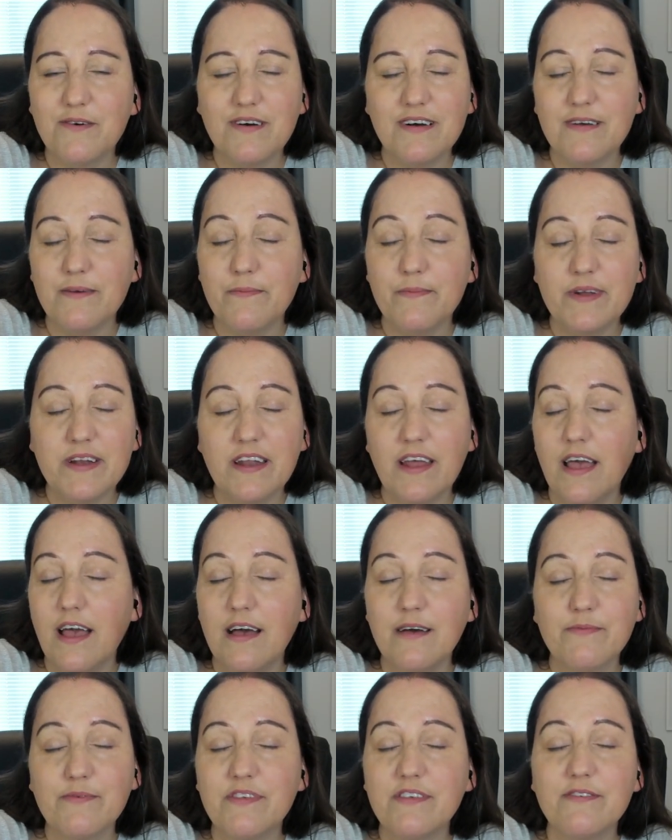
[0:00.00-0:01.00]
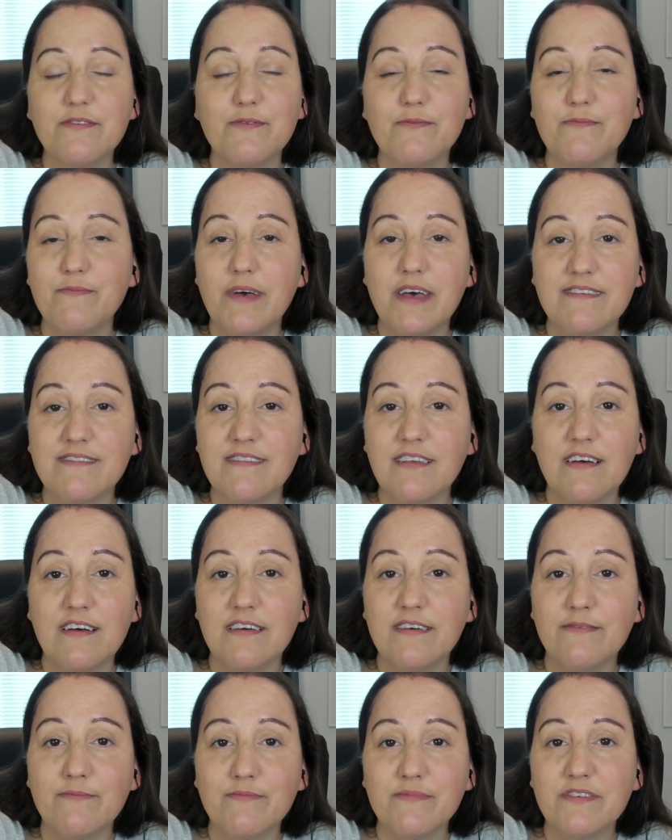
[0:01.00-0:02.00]
I'm an absolute mess. I
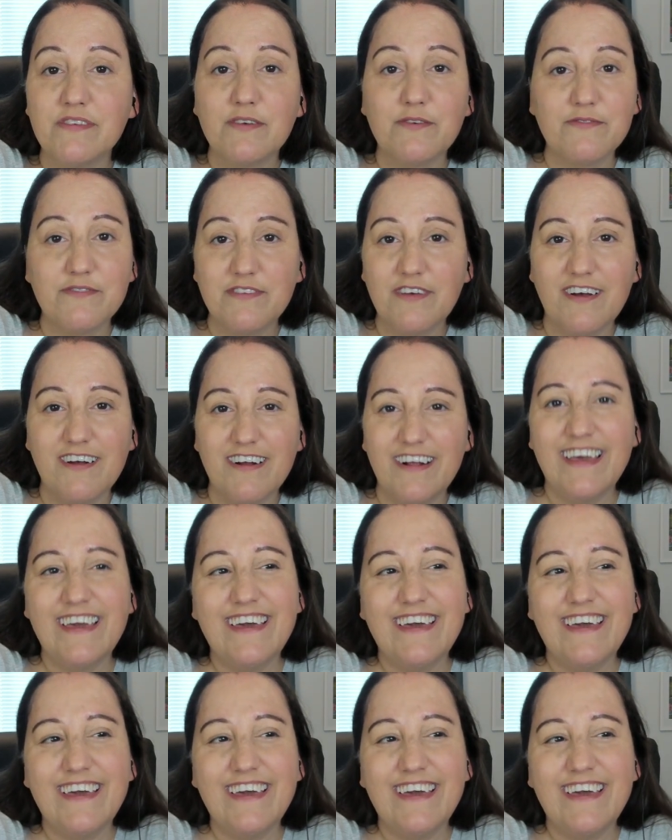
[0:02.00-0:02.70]
am so sorry.